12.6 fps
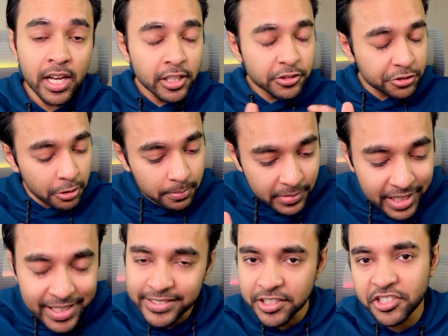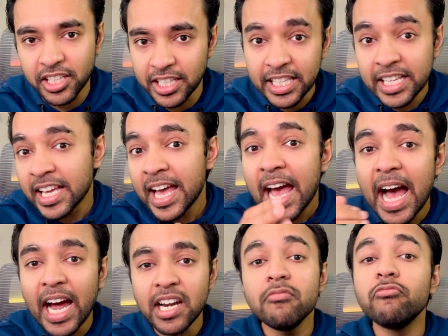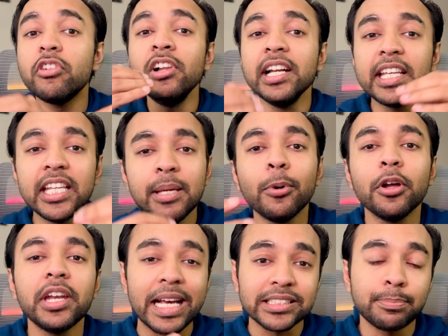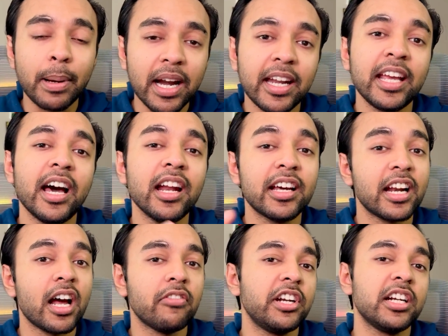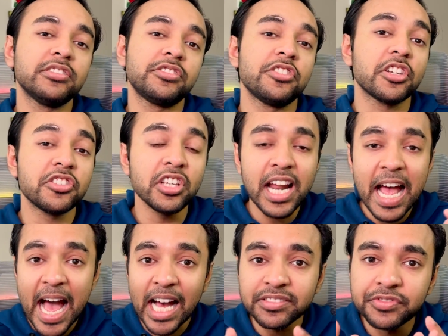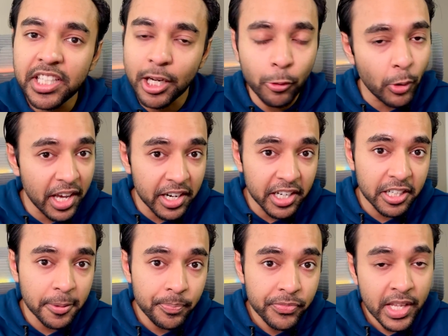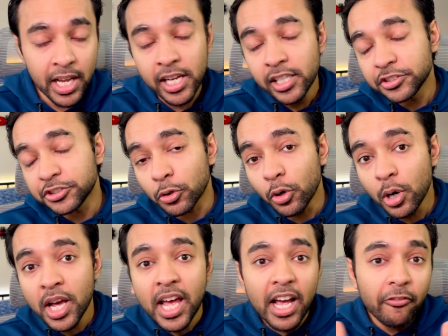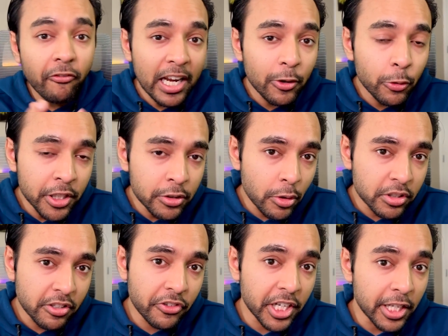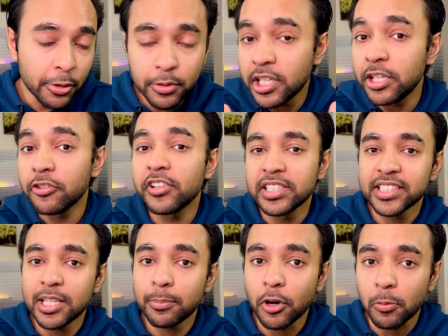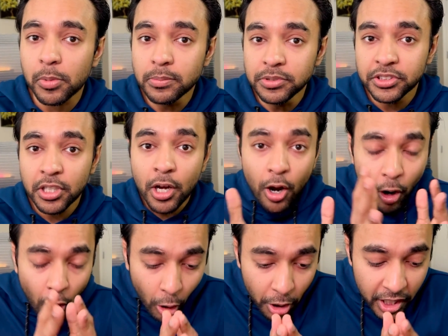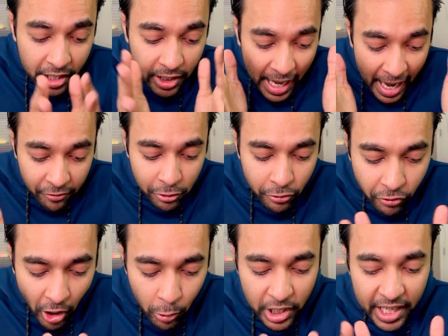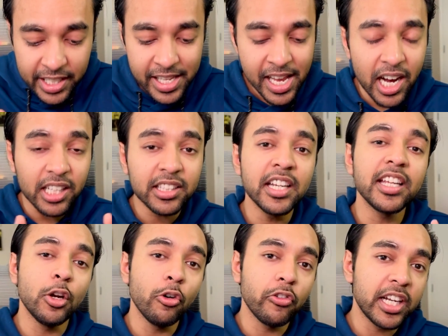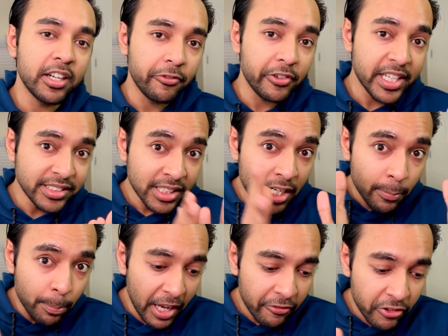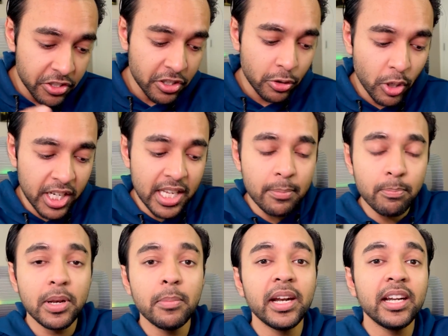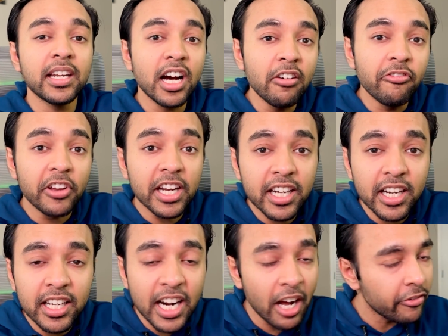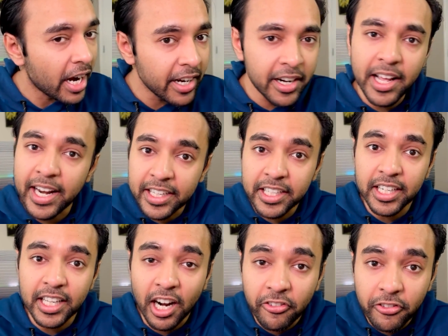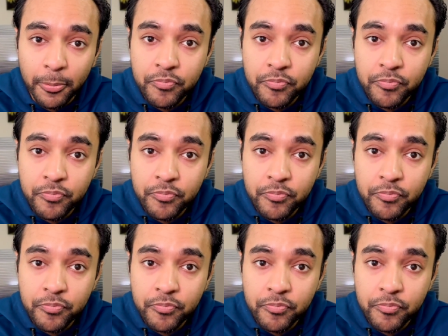So it is a journey, and we will keep on expanding our graph data structure as we require it. So while going throughout the video, did you face any problems? Or have you found any other innovative ways by which you can implement a weighted graph and a directed graph?